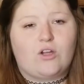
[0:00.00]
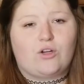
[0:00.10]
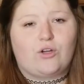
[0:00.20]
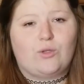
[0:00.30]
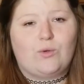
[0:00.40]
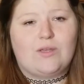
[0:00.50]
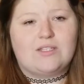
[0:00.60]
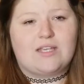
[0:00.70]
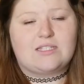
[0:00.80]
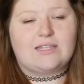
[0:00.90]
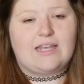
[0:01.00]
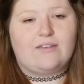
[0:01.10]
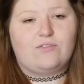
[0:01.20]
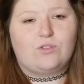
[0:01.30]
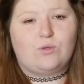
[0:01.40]
a girl who is a
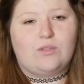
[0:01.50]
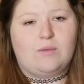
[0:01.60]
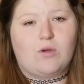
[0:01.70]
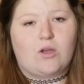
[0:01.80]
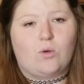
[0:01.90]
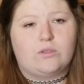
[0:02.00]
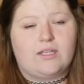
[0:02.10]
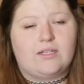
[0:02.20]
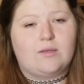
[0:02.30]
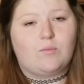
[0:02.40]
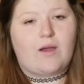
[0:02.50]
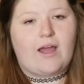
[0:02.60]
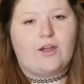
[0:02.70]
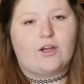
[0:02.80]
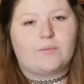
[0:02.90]
slave to the Mongolian
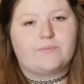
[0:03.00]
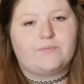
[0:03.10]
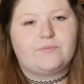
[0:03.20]
Empire,